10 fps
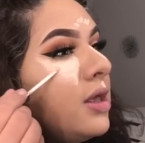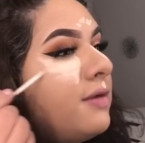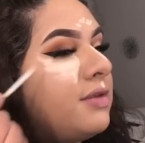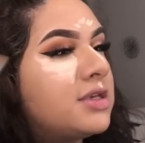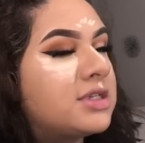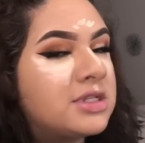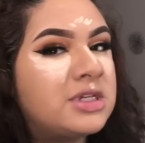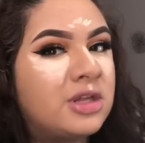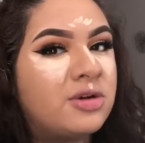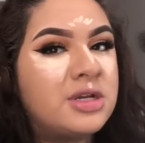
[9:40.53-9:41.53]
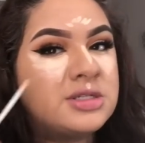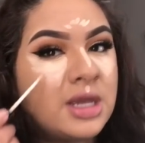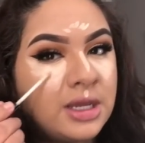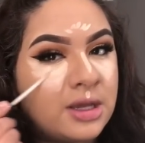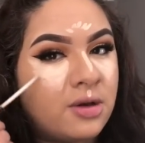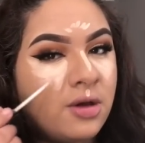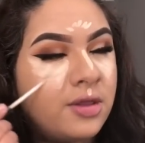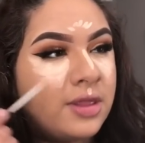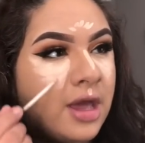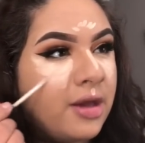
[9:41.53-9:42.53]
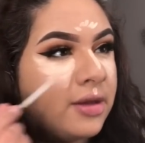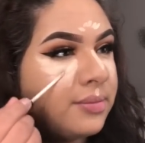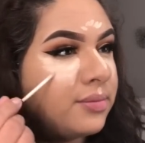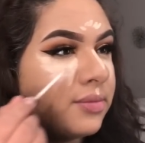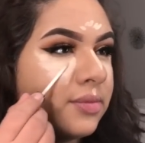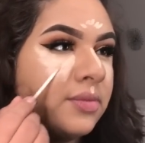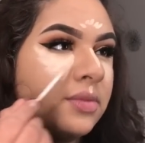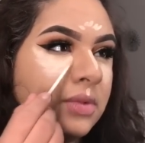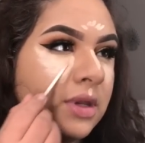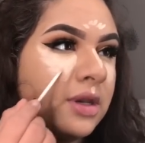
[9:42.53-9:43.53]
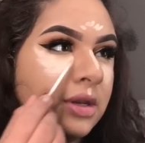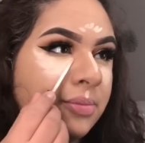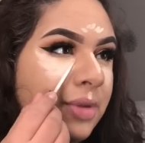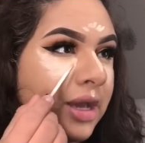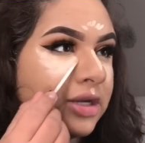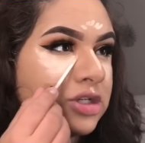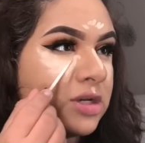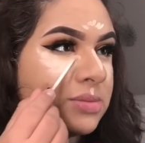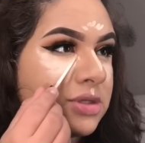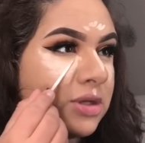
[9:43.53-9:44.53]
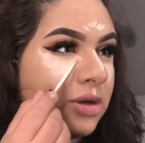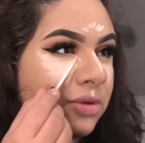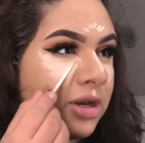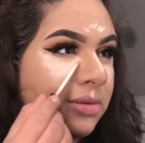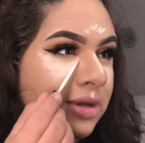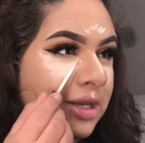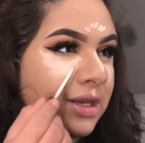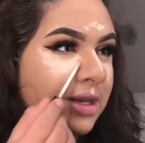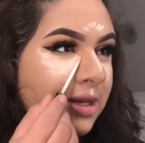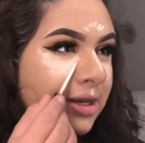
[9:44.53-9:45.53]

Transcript: if this concealer is like all that in a bag of chips, you know what I mean?